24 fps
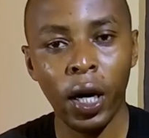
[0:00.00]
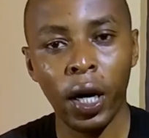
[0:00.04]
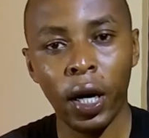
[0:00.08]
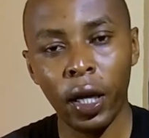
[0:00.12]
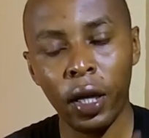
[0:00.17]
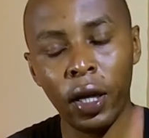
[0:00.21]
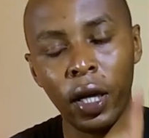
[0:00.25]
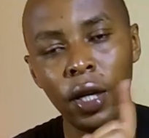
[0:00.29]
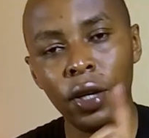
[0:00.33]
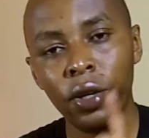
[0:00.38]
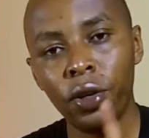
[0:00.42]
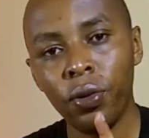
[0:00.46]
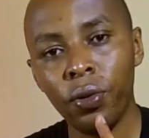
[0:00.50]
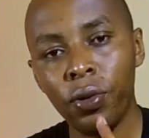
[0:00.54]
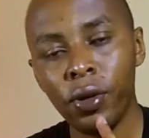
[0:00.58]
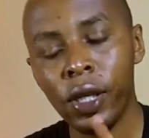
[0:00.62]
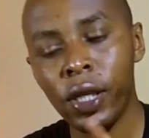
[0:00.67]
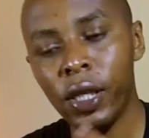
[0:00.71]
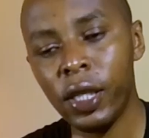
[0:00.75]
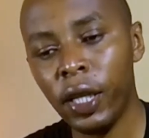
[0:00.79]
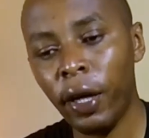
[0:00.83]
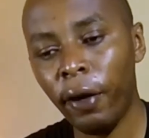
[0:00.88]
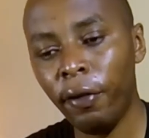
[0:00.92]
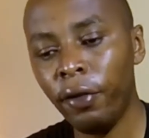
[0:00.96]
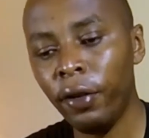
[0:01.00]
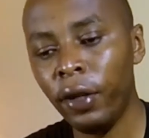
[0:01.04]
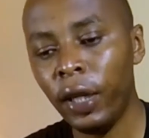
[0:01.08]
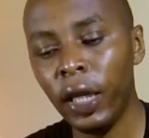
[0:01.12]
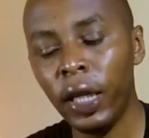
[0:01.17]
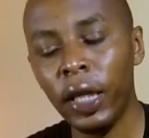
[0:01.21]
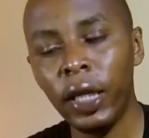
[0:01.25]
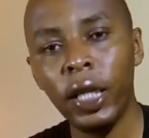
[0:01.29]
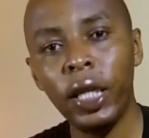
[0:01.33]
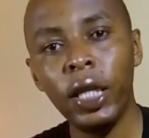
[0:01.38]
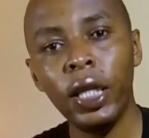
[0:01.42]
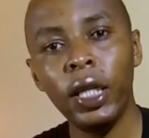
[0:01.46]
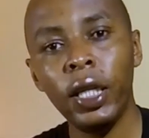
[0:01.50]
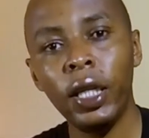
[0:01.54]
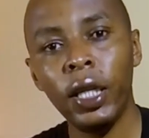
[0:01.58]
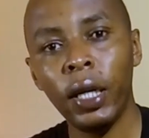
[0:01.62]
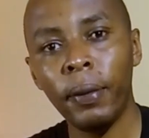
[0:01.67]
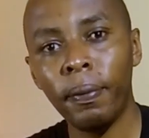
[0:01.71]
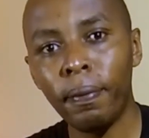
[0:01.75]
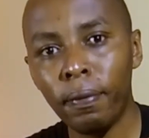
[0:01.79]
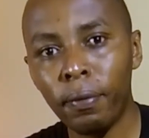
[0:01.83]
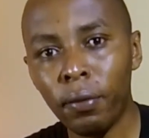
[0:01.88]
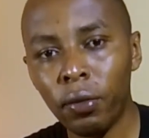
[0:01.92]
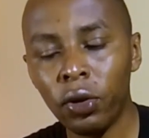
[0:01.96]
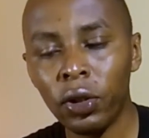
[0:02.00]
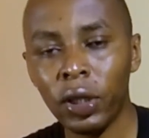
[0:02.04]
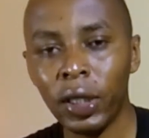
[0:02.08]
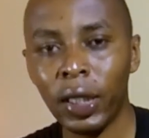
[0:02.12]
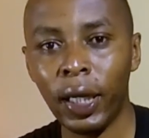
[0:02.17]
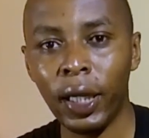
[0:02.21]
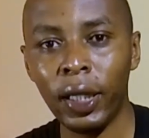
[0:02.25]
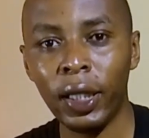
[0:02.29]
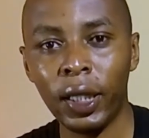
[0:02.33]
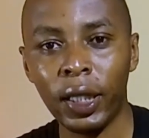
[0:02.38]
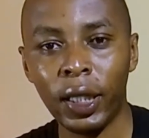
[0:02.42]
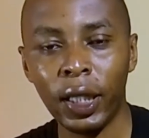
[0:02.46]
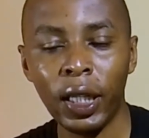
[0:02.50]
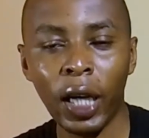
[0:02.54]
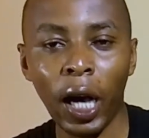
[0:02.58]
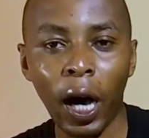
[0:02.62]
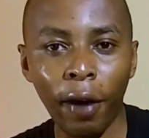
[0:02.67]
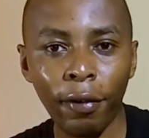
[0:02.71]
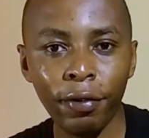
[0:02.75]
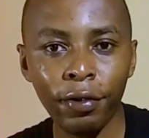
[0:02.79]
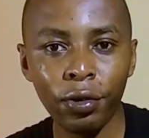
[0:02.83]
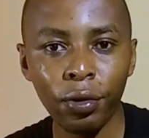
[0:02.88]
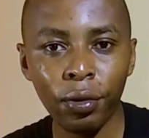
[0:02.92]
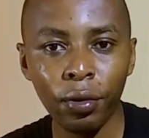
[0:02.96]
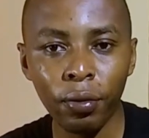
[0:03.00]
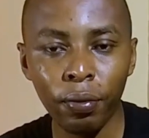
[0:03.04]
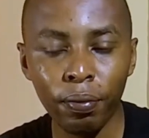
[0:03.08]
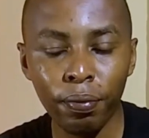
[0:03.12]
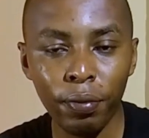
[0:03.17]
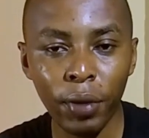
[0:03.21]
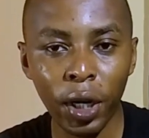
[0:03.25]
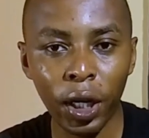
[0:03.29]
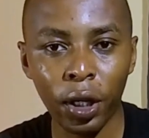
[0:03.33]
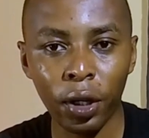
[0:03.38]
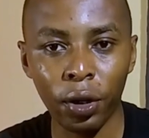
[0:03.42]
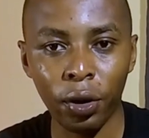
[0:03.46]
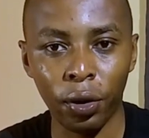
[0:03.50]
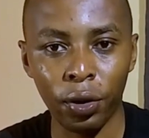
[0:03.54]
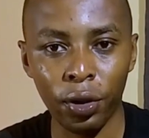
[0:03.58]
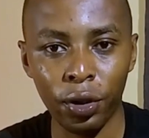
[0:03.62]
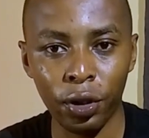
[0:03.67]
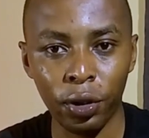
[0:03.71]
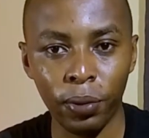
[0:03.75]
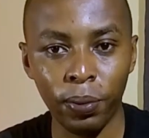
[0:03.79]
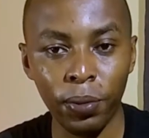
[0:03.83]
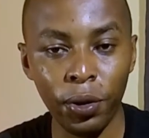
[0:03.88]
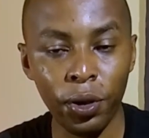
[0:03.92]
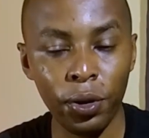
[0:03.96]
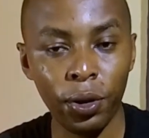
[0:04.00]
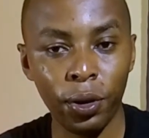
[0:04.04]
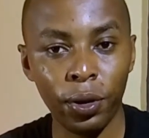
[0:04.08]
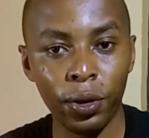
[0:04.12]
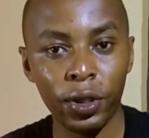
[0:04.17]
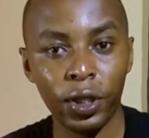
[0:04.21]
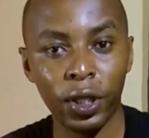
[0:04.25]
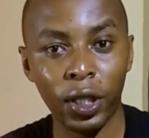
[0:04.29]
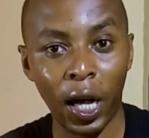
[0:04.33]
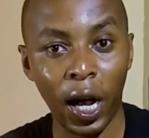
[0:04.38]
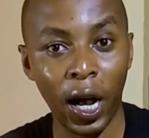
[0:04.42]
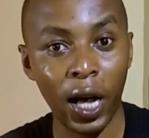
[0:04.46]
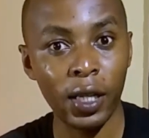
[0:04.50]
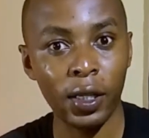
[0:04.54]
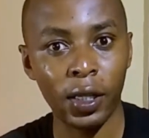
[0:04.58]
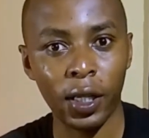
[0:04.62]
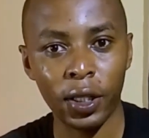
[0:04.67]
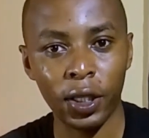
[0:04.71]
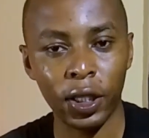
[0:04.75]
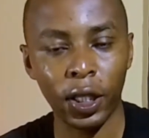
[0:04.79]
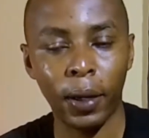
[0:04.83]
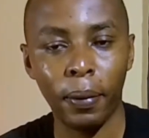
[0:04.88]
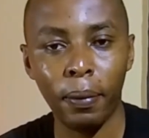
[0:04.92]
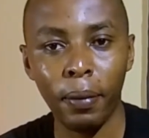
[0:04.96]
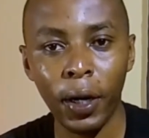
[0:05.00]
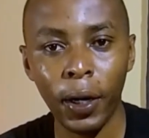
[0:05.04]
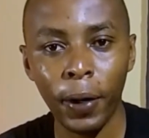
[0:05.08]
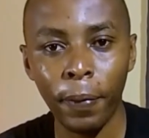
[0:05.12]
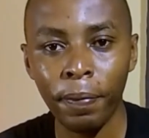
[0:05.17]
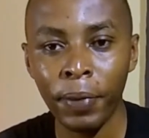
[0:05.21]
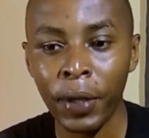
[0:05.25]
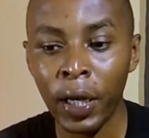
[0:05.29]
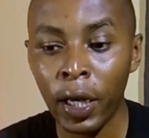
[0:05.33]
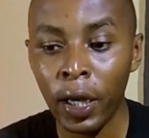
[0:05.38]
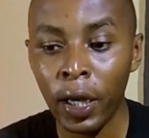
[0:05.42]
Then you will definitely most likely have to make contributions as a Chama